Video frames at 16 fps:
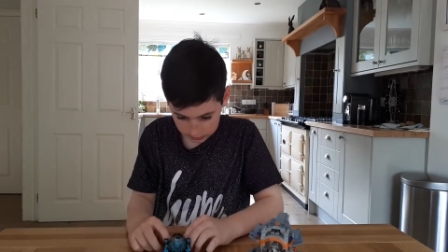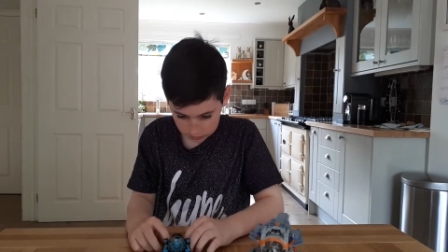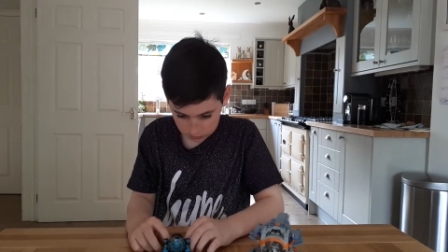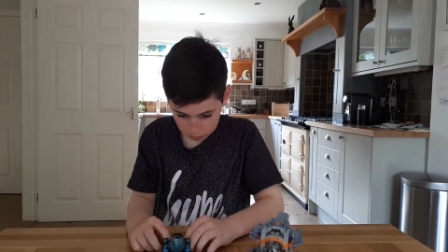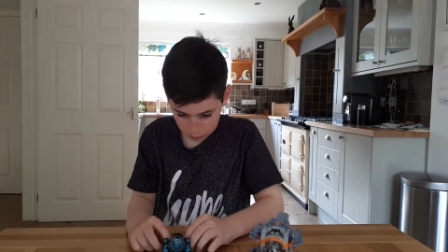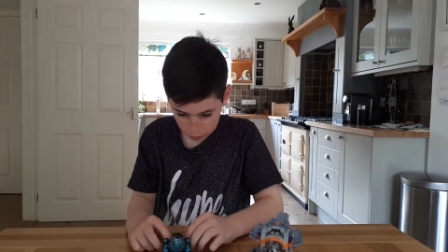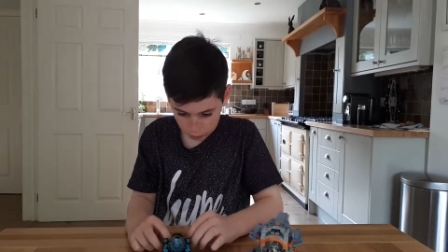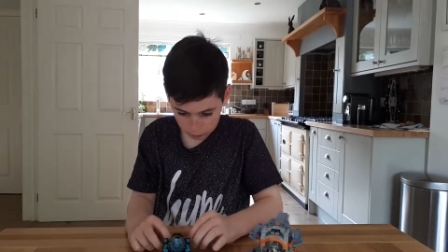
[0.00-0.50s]

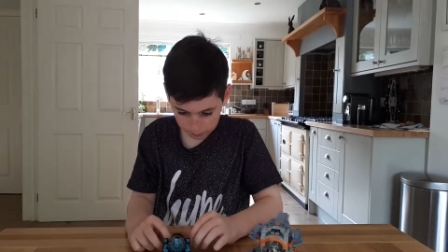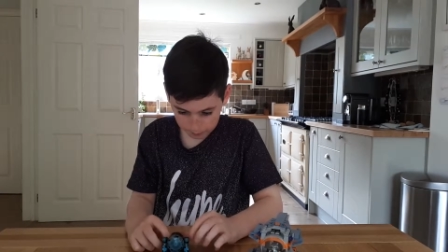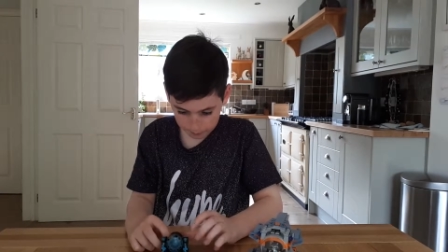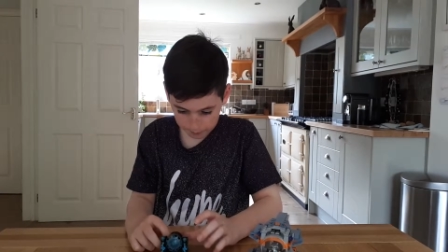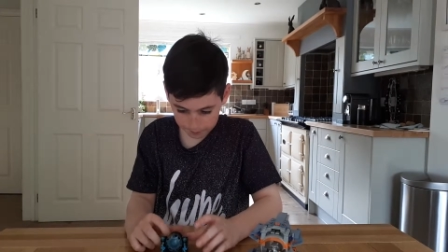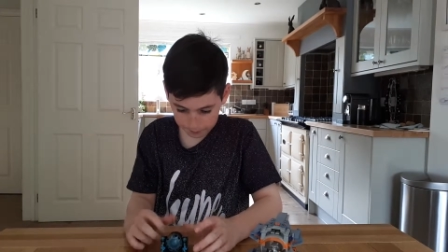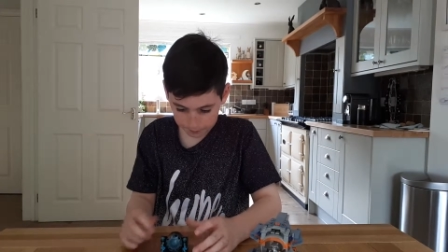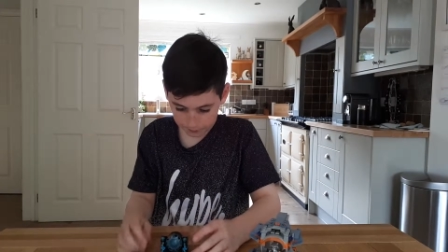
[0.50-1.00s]
small.
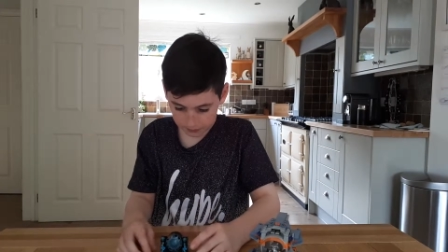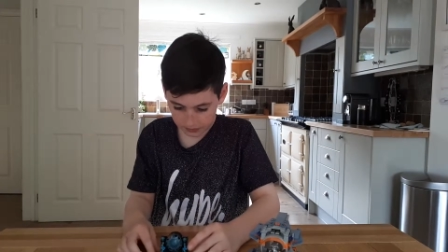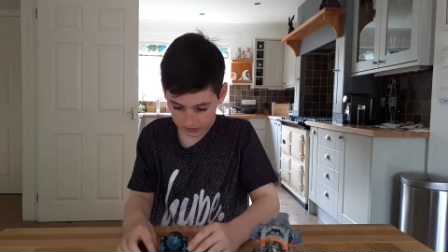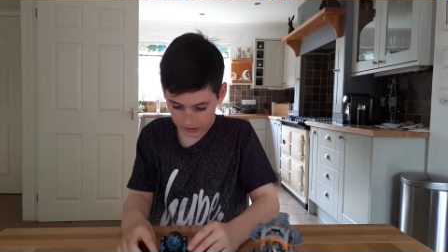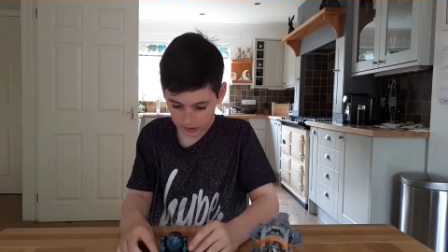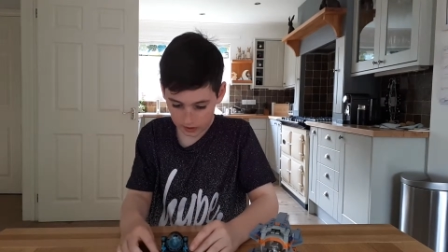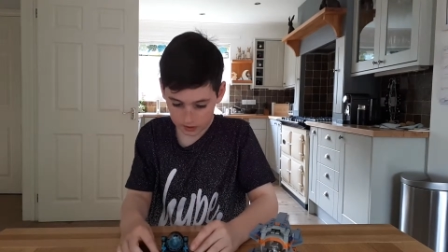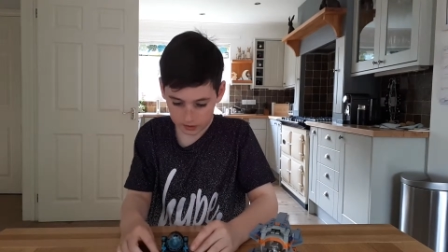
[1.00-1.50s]

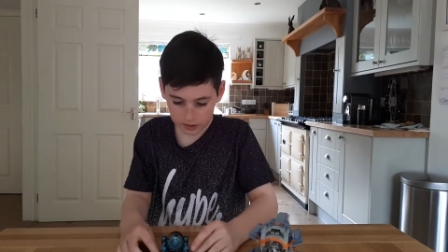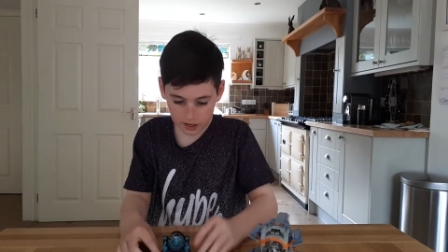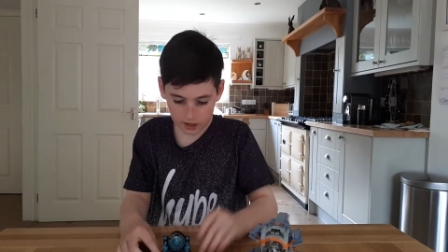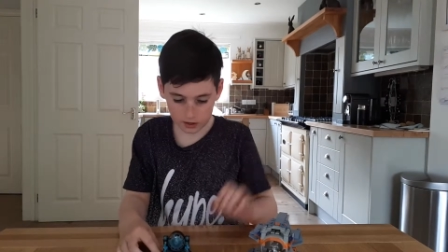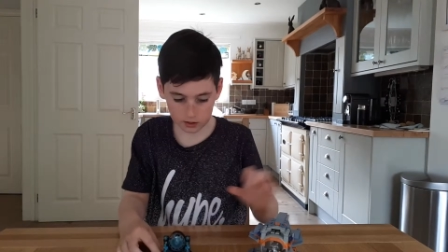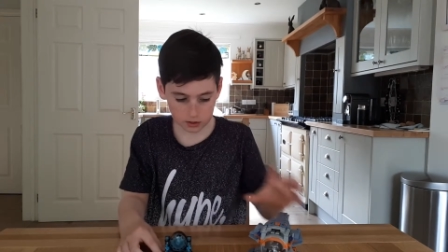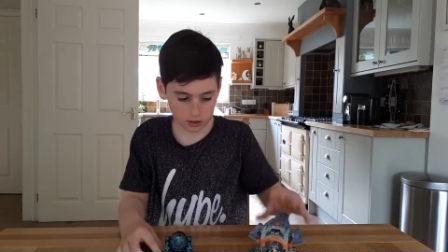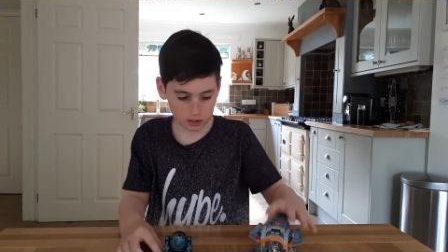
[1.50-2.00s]
And yeah,
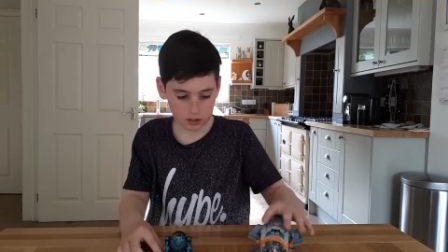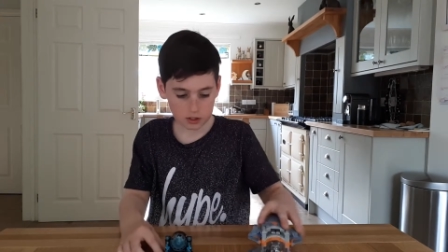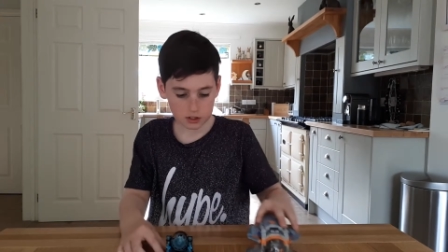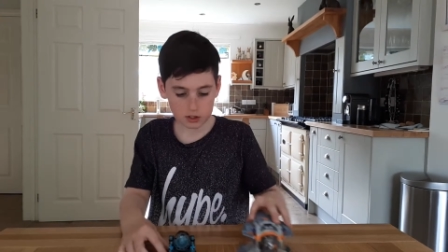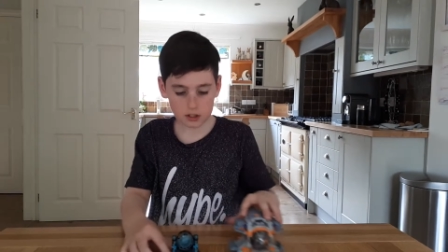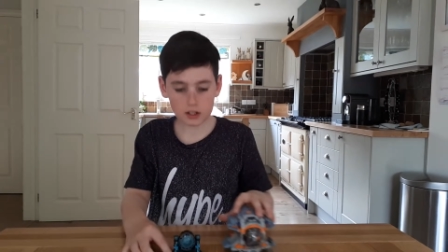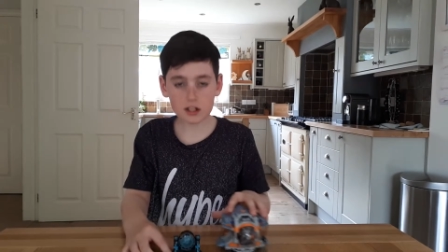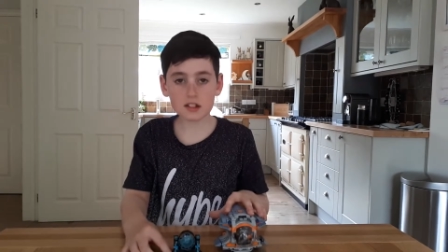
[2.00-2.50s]

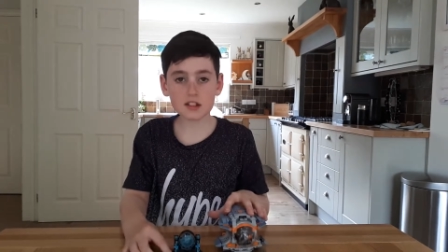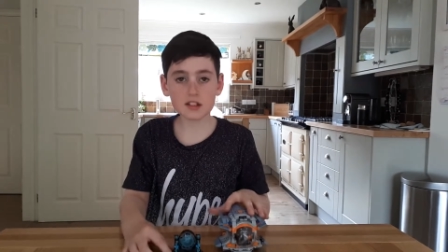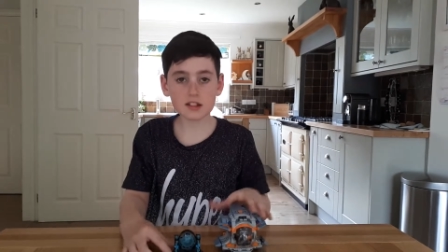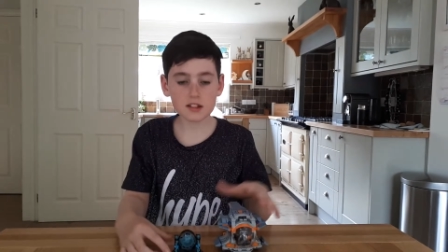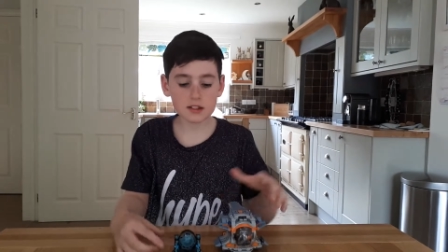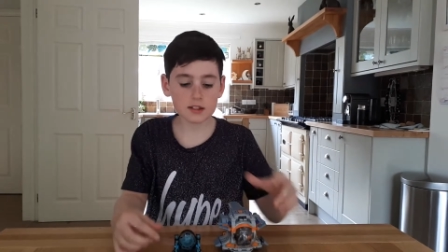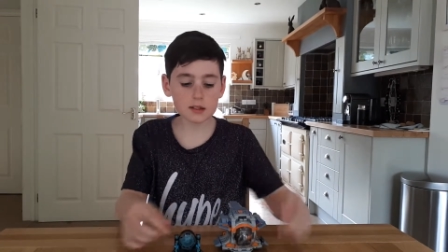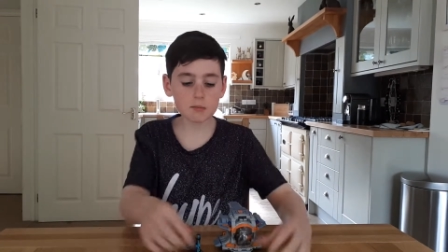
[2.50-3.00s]
so that's
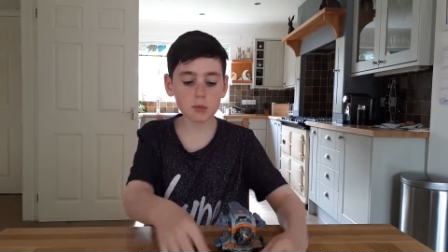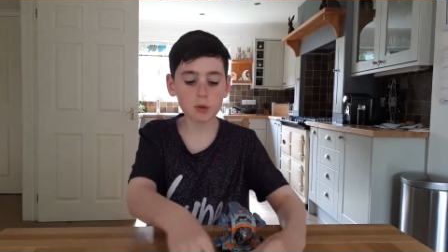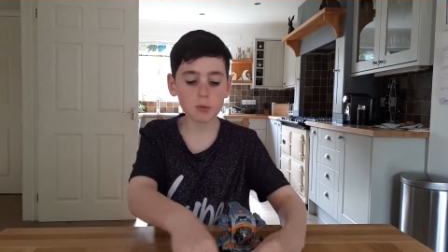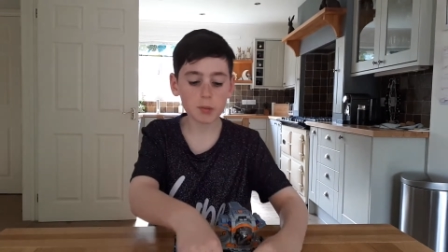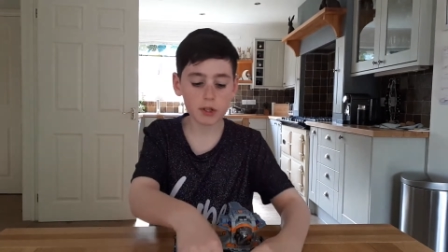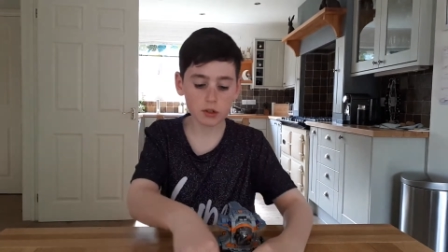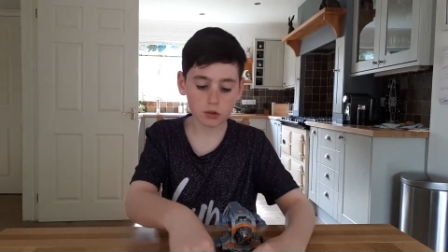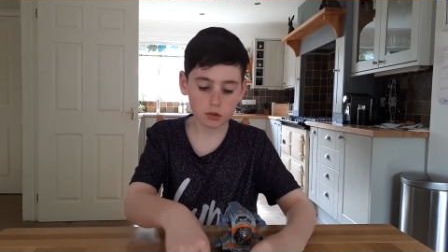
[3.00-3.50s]
this simple
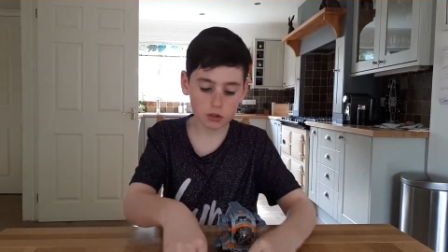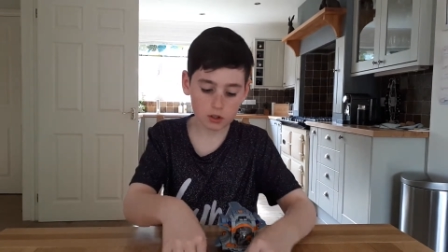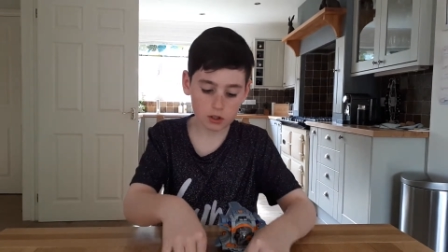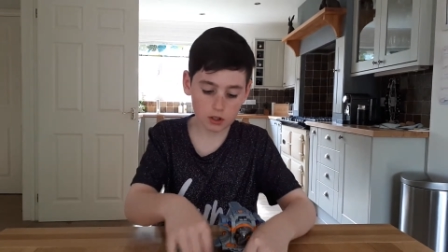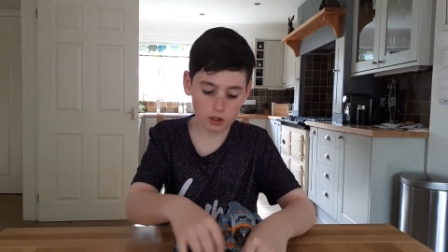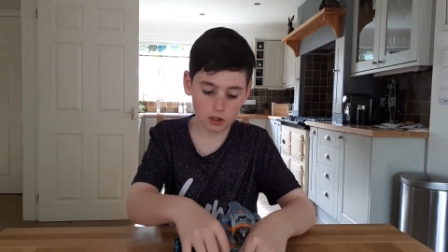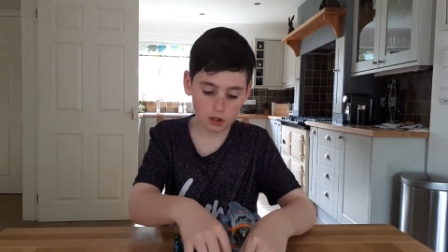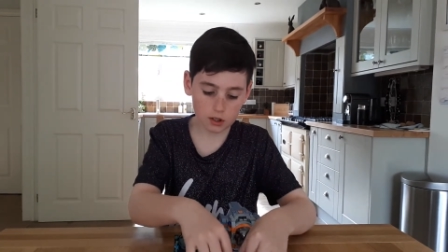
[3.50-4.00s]
build.
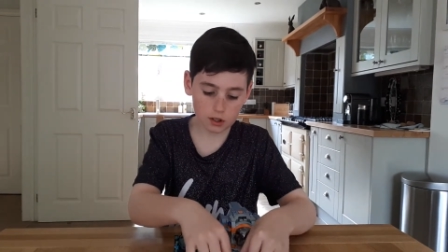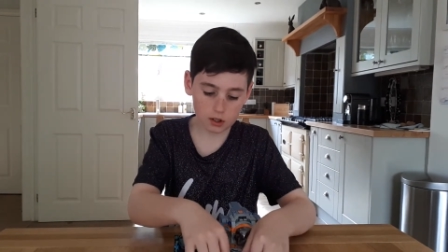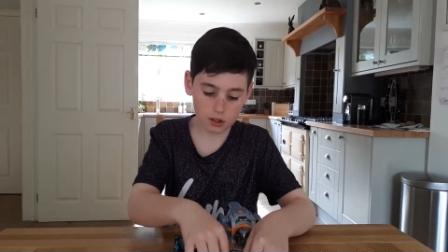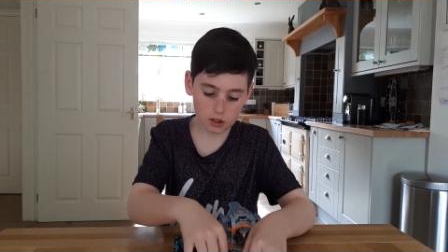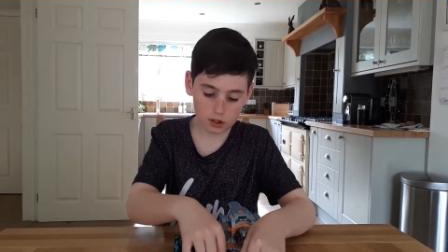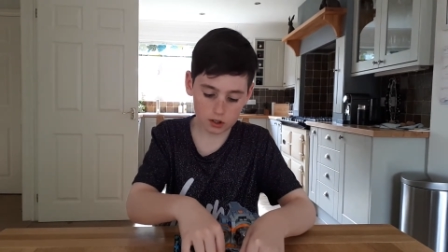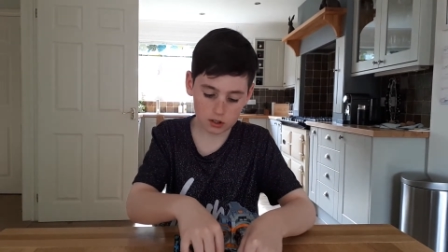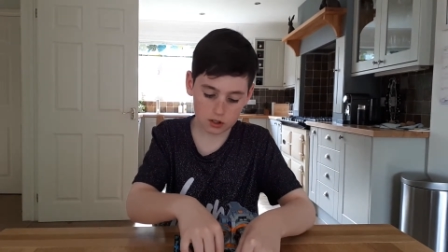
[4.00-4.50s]

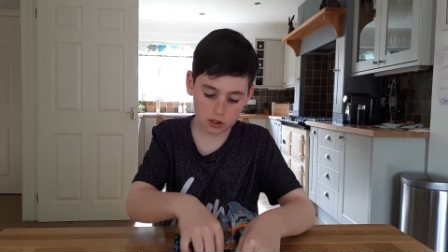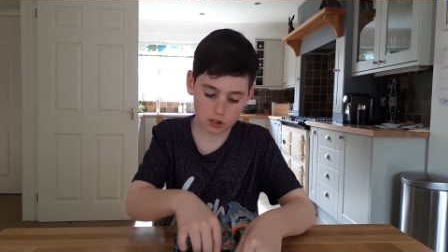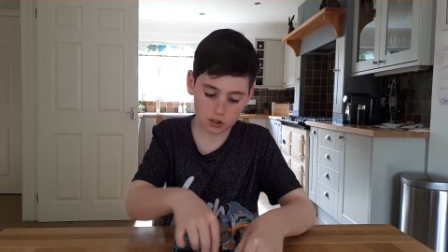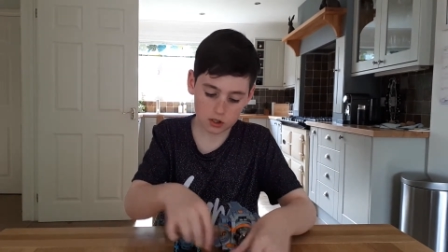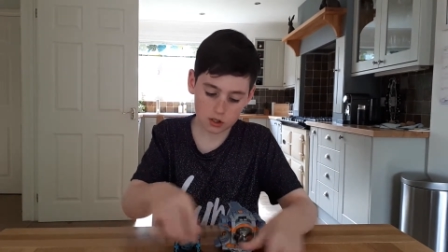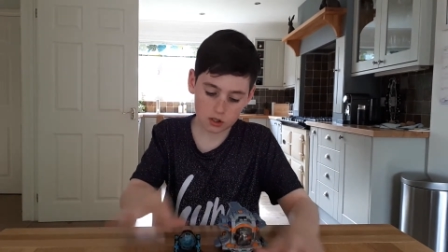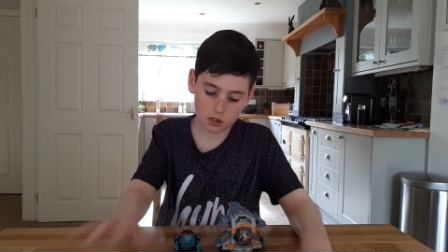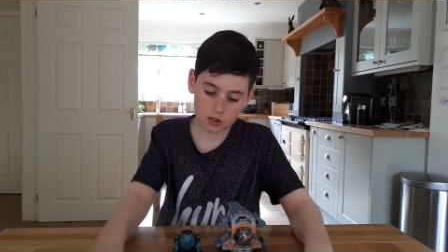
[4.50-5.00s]
Uh,
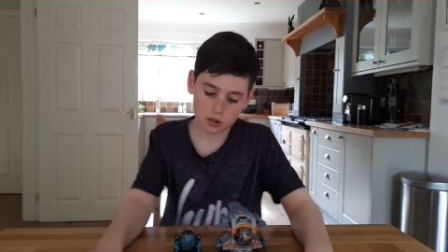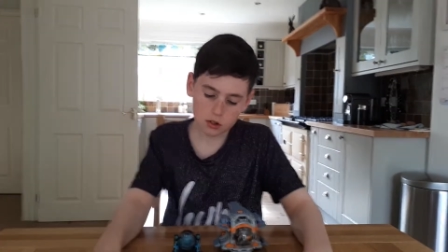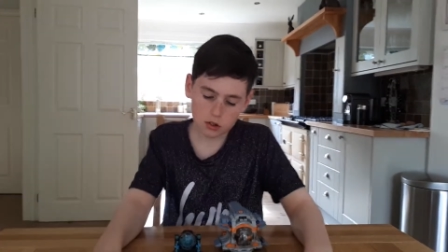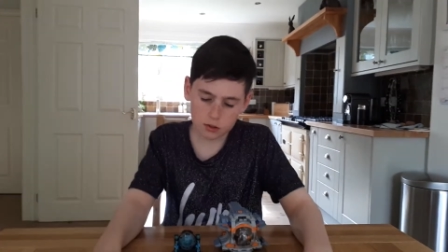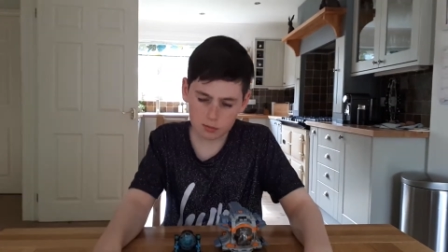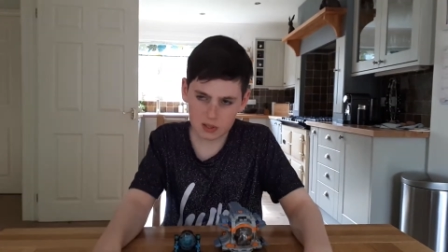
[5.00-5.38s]
it took